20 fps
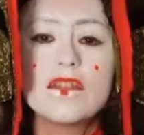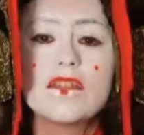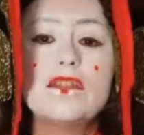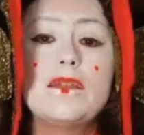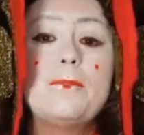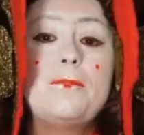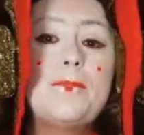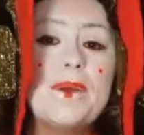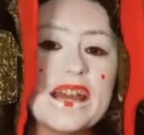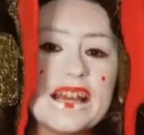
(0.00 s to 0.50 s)

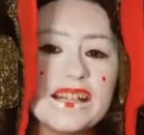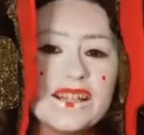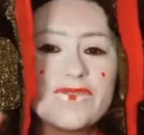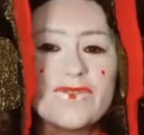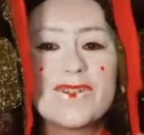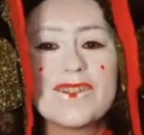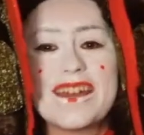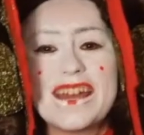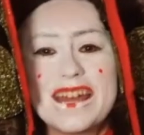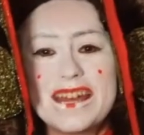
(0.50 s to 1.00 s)
The base
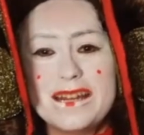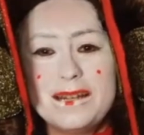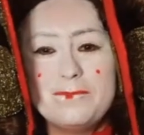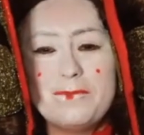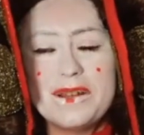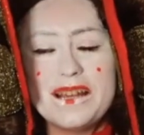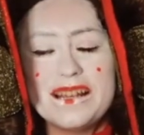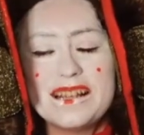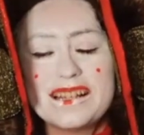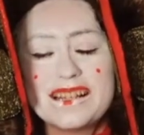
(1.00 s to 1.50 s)
for the
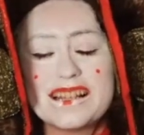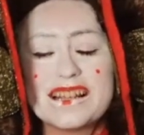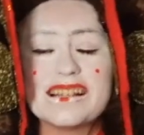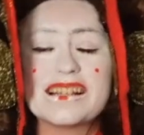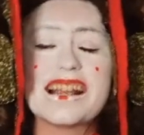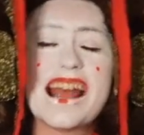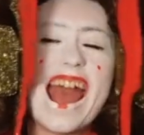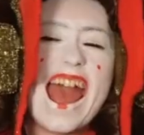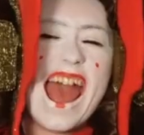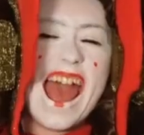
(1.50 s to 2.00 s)
headpiece
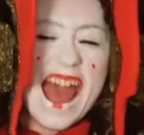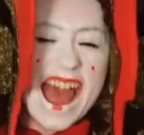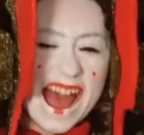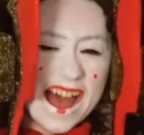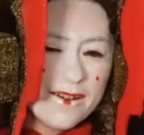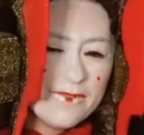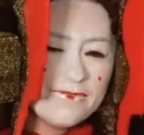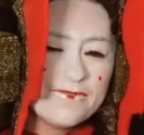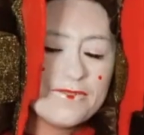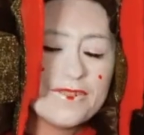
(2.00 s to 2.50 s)
is
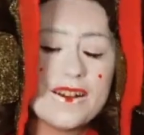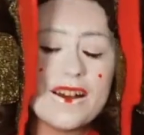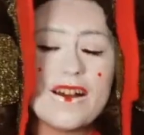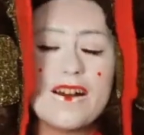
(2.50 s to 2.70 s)
half